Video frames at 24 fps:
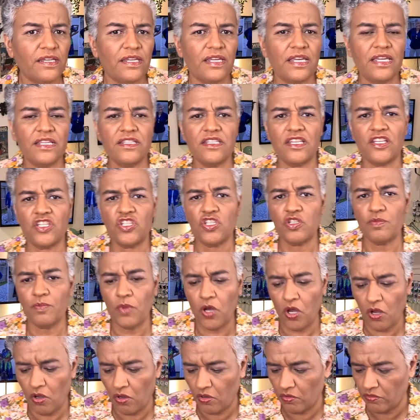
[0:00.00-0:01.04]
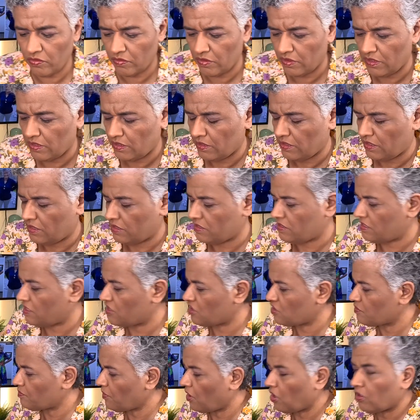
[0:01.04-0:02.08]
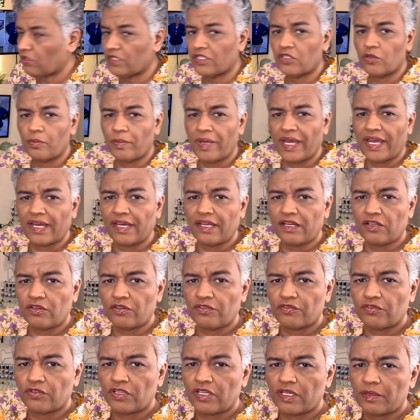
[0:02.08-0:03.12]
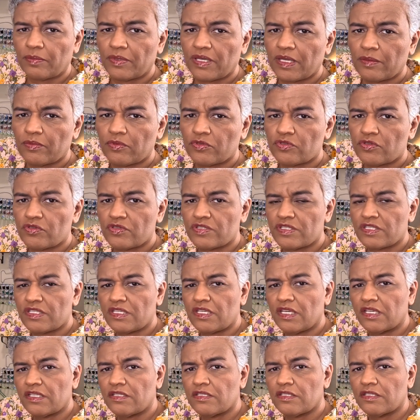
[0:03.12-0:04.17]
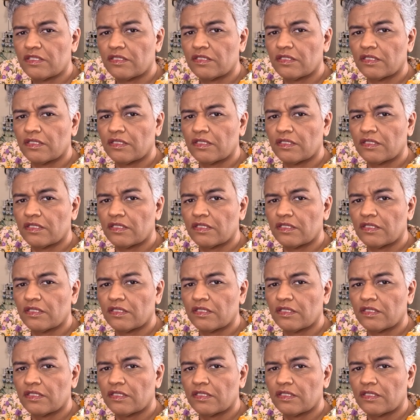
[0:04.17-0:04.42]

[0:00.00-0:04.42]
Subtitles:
It's a small little bag. I don't know if you're gonna be able to see it.